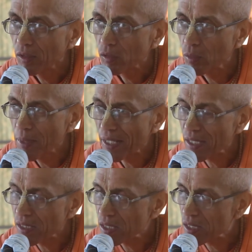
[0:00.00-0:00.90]

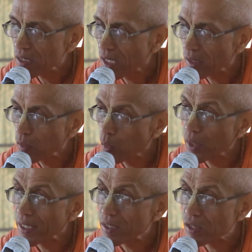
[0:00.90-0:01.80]
Kumaras are the
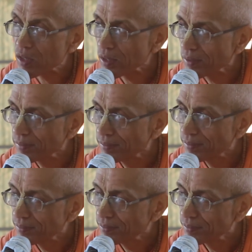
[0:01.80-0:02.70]
oldest.
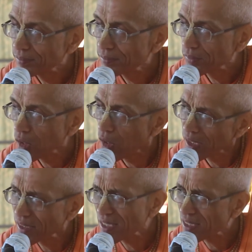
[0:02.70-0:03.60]

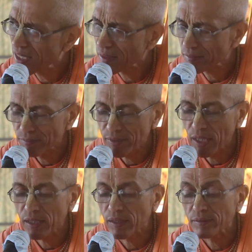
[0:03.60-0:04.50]
All others are
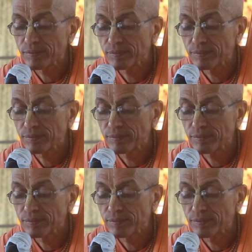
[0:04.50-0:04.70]
younger.